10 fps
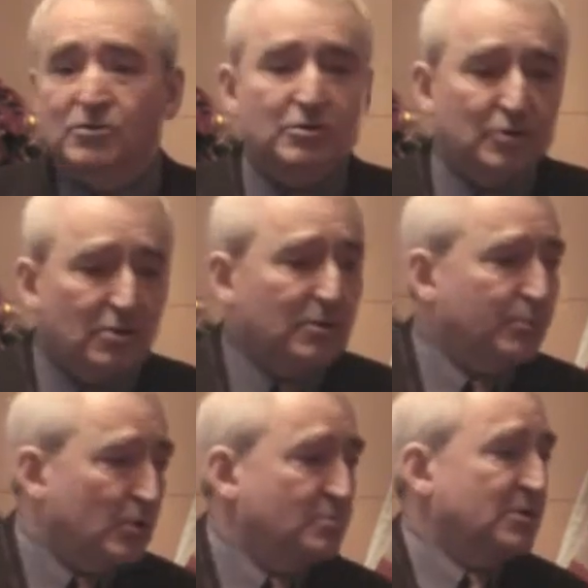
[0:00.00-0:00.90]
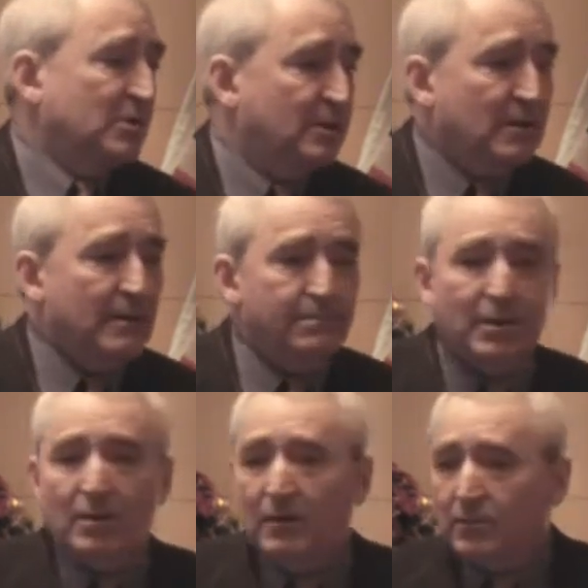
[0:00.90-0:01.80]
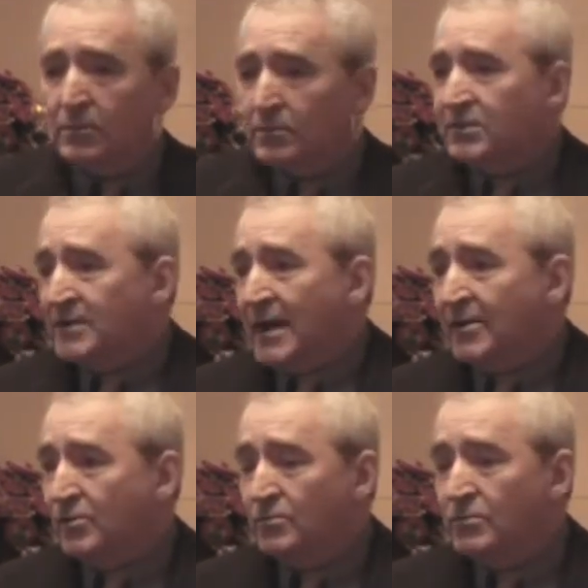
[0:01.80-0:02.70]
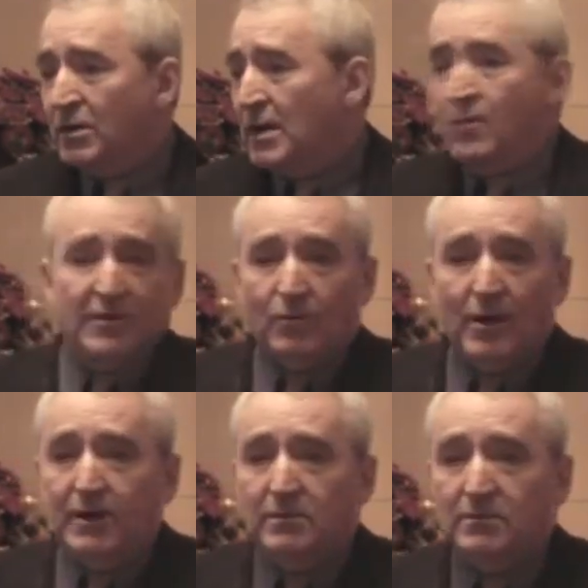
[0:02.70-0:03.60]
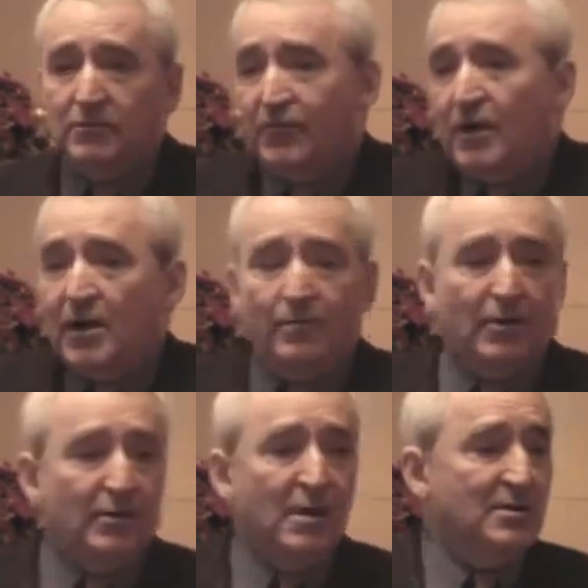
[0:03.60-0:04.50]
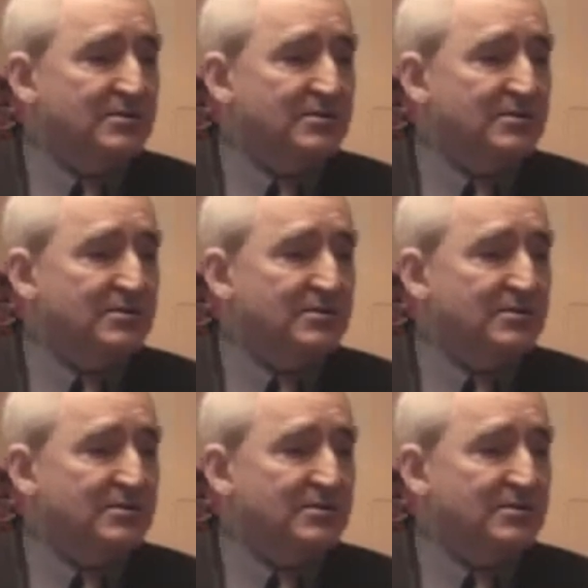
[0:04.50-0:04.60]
She took the broom, she cleaned up the dining room. I went away, forgot about her.